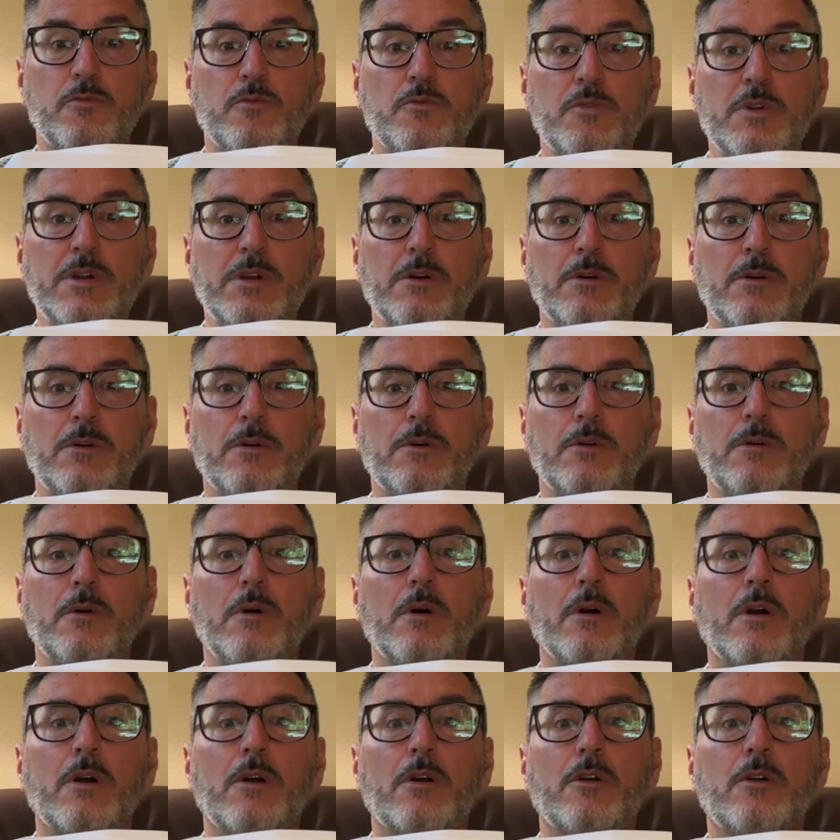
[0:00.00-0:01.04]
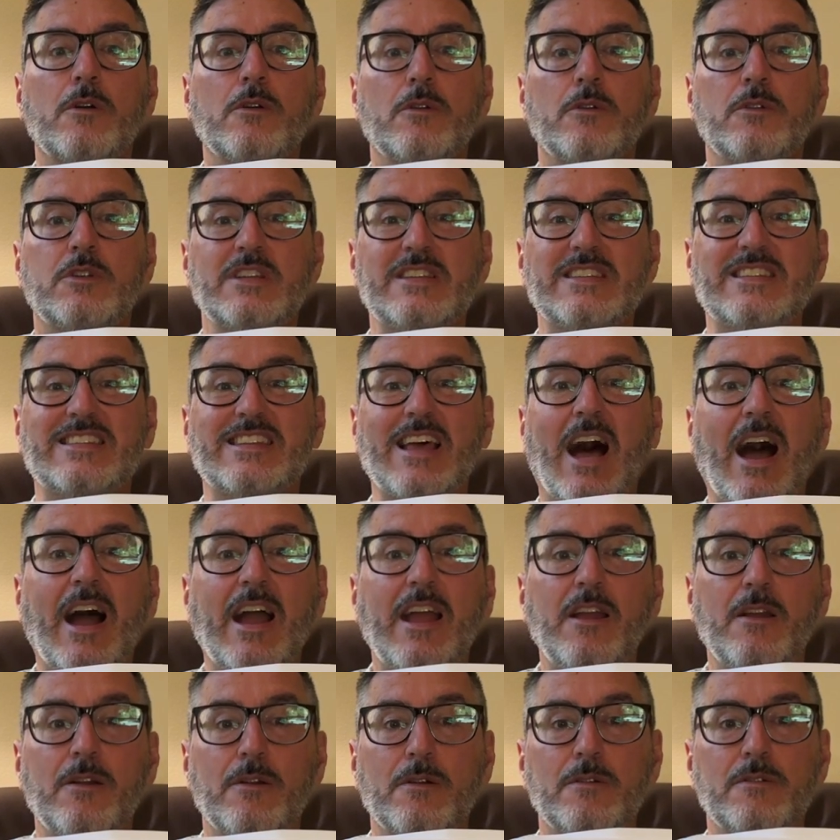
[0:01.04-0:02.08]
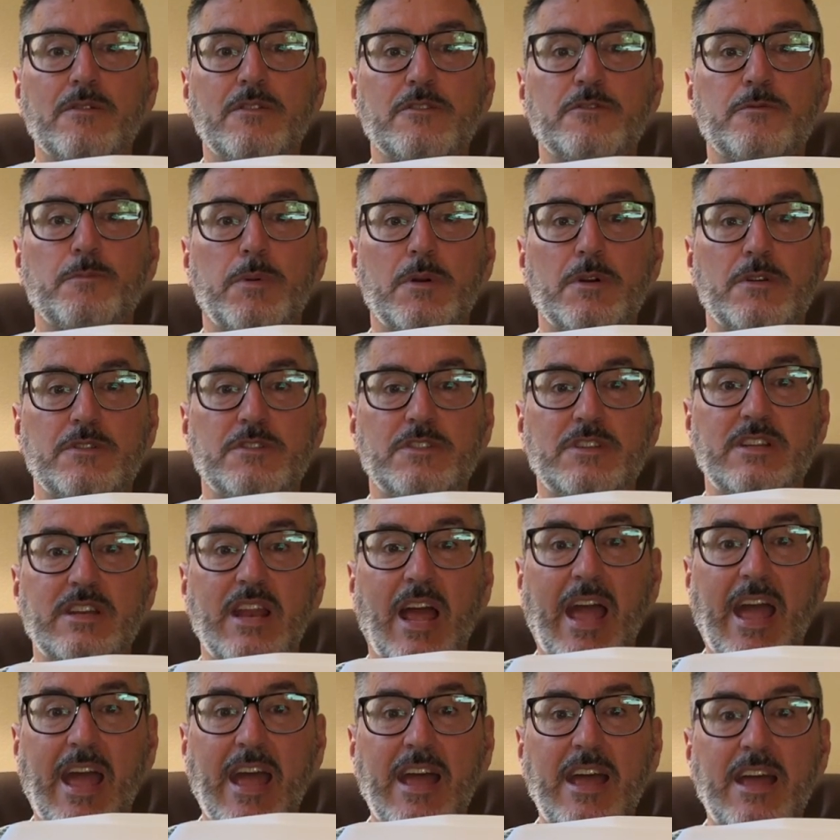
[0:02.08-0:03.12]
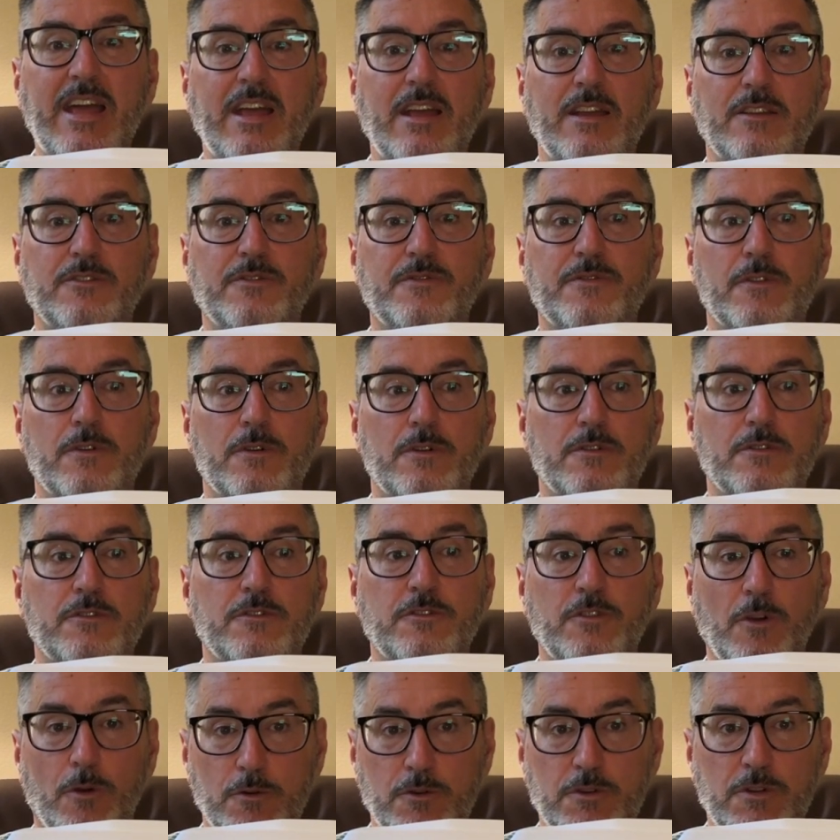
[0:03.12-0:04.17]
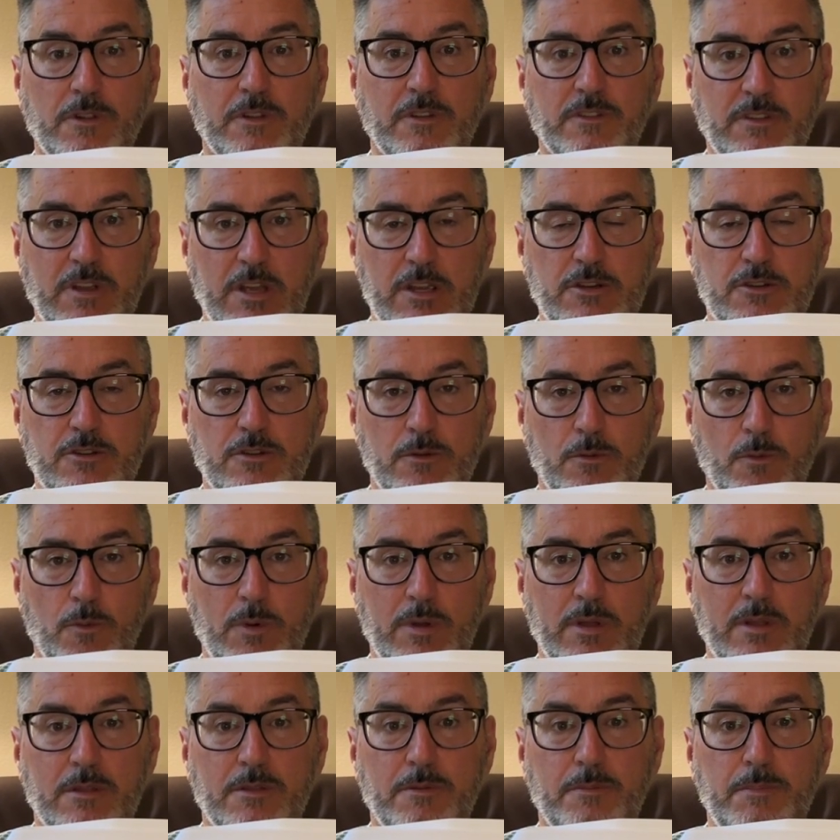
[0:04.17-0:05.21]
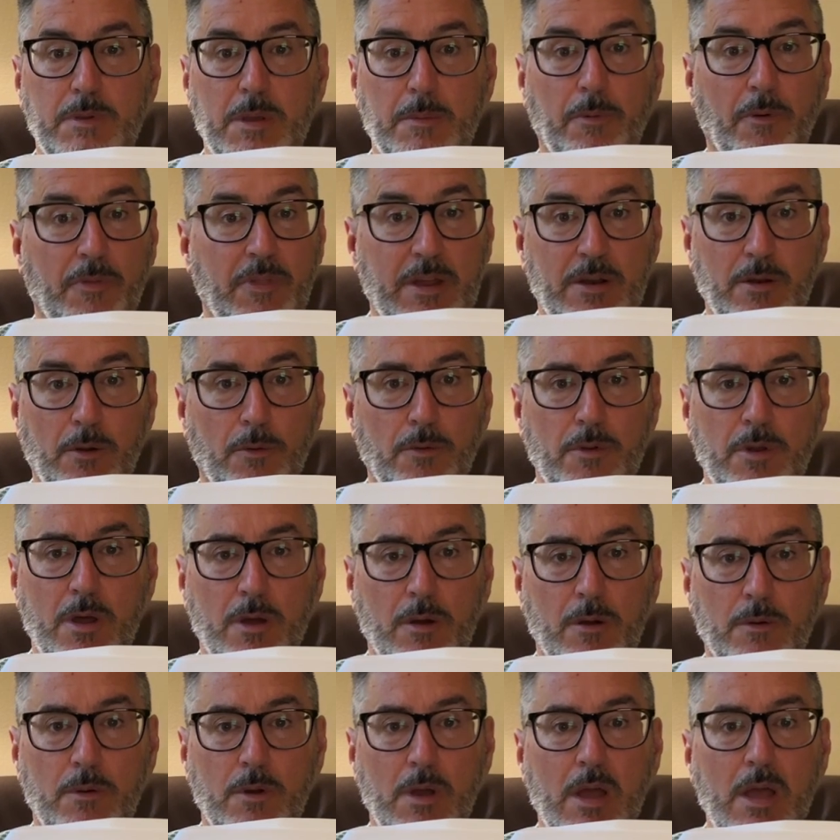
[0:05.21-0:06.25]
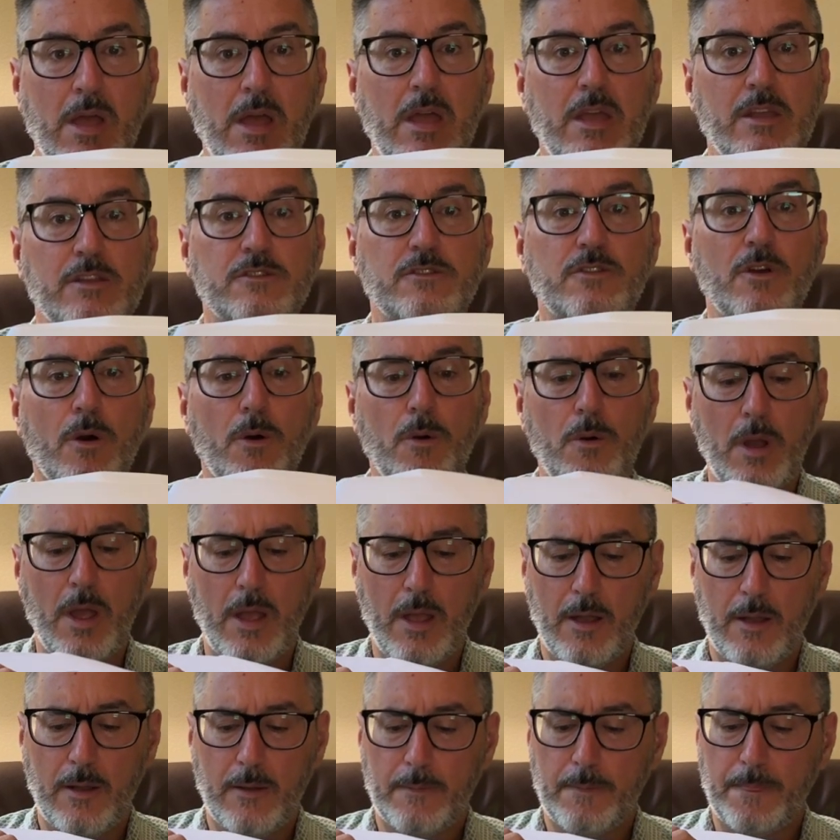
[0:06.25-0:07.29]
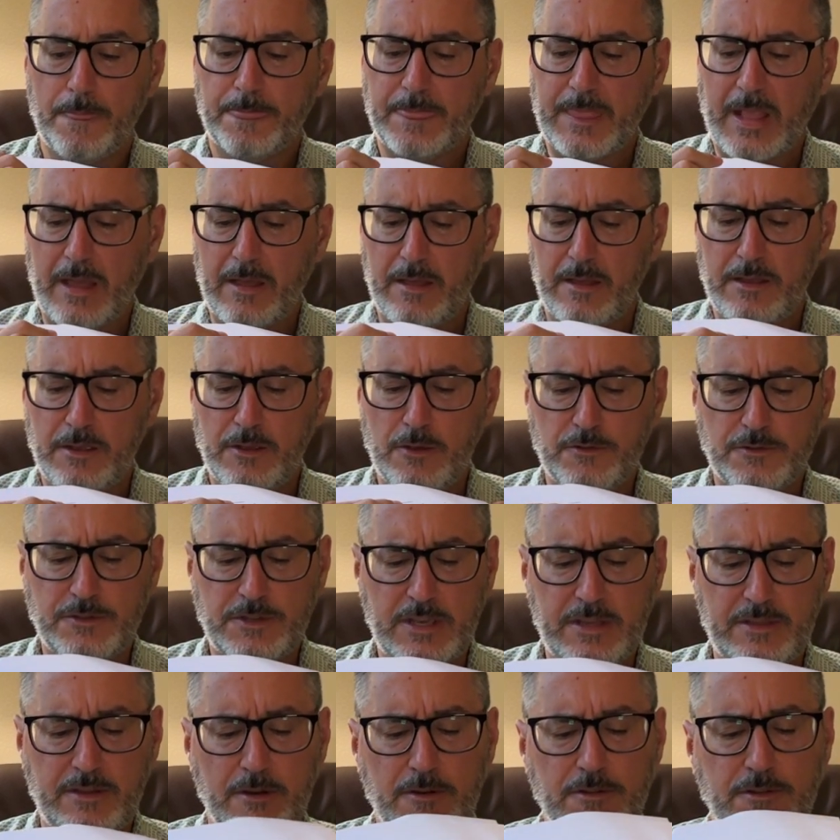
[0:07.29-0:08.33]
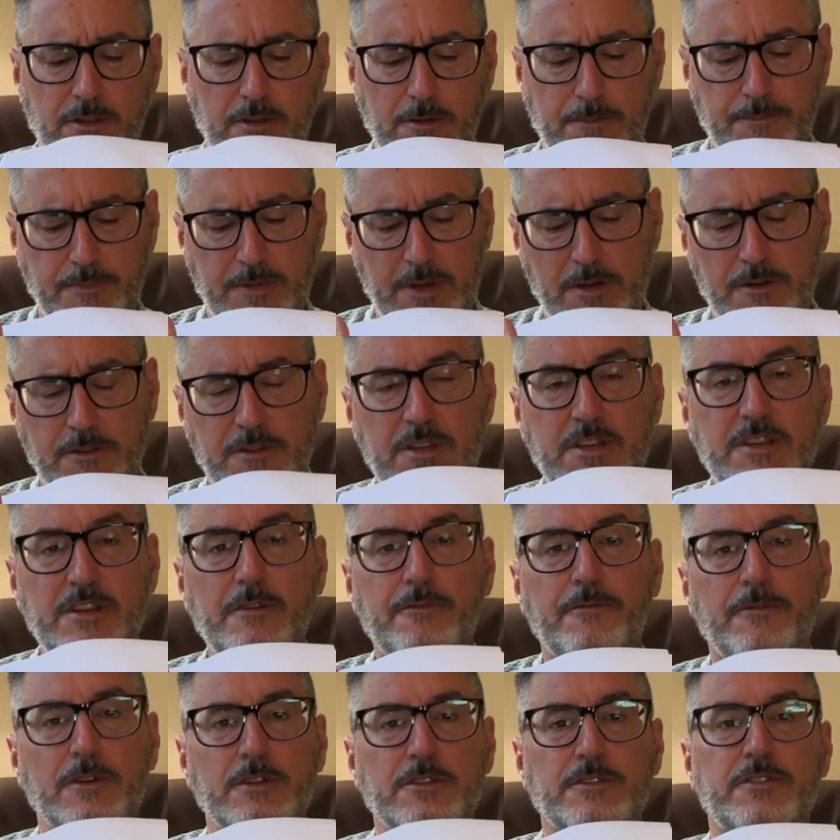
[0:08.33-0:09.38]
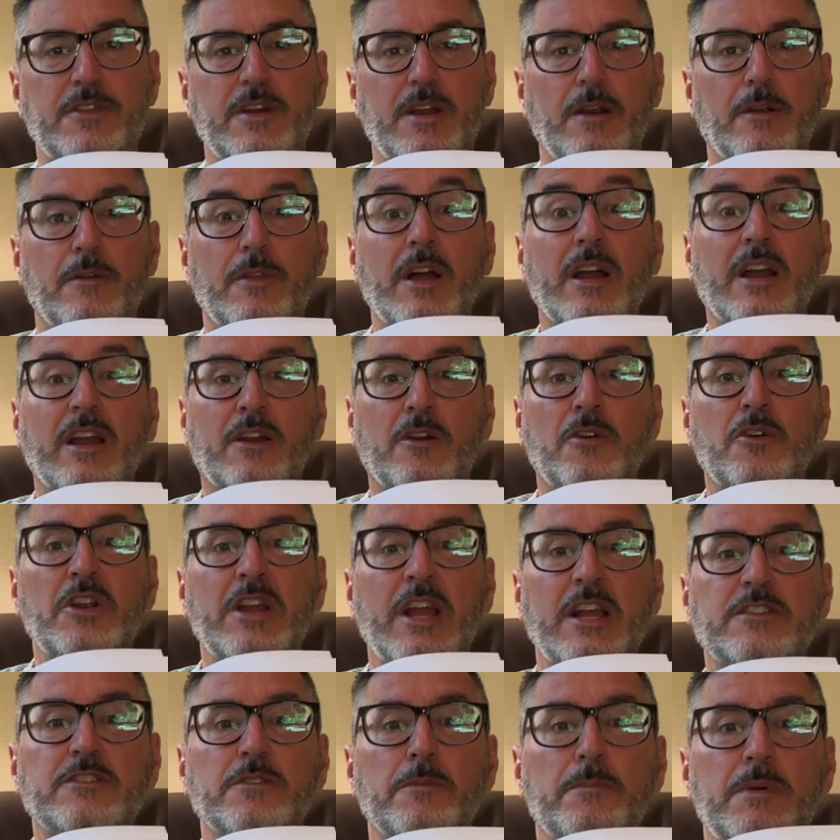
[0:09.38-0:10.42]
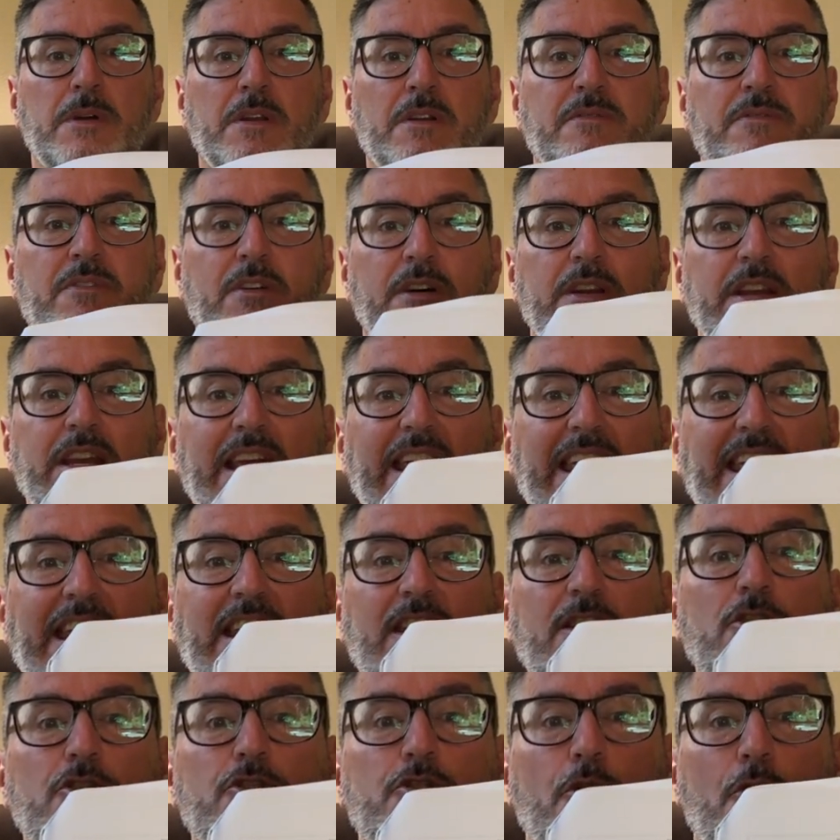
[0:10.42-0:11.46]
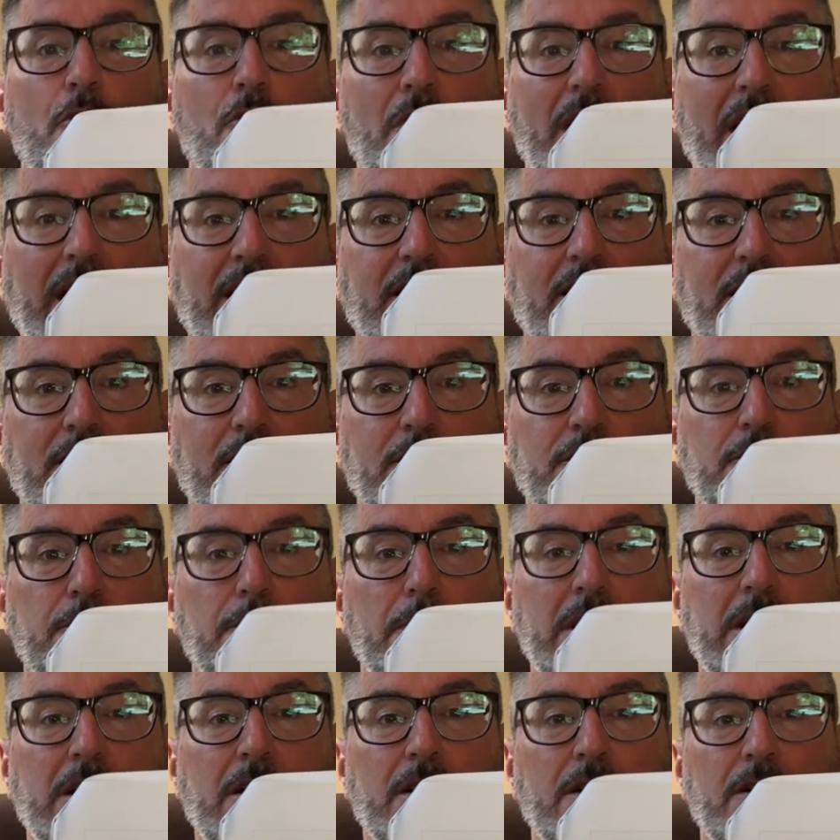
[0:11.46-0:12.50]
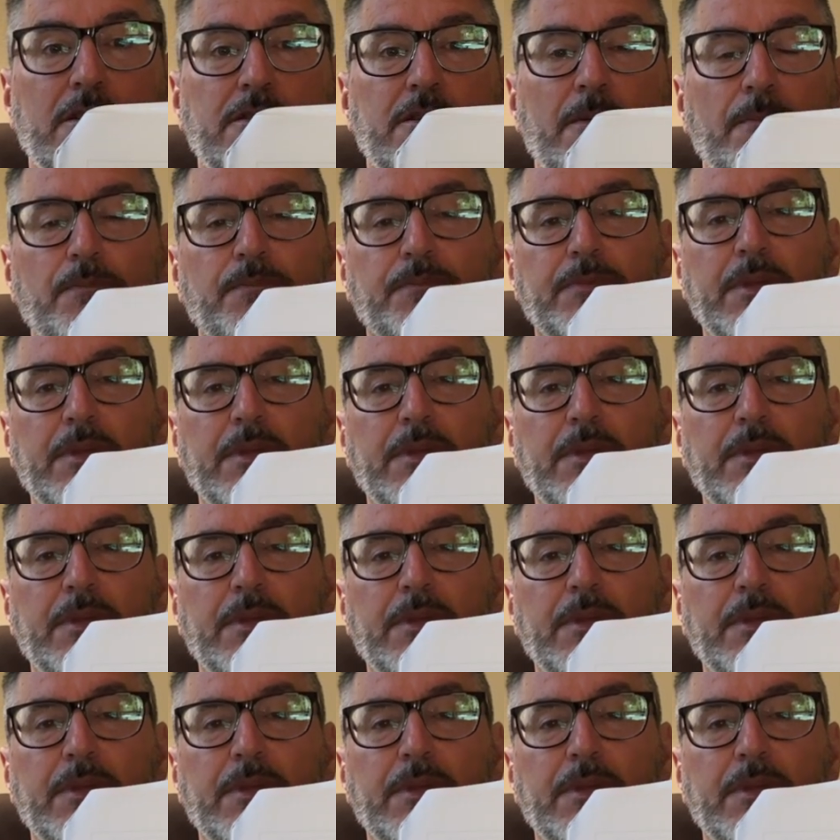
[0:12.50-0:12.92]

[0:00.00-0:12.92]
real desire this person has for socialization with people they don't know. So you see there's a difference there that creates a bit of an indirectness, because